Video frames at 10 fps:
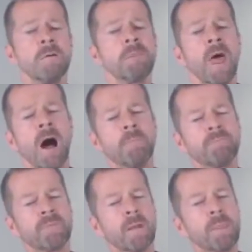
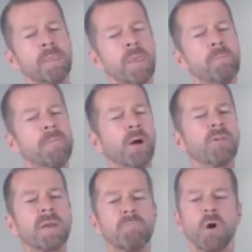the
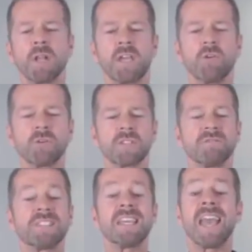building molecules of
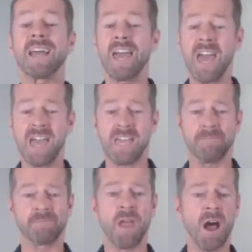DNA,
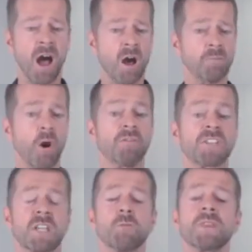
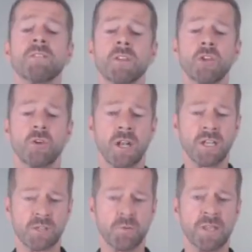obviously within the
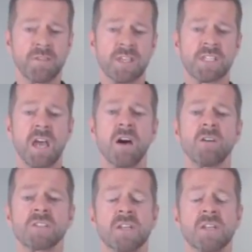nucleus, within the cells.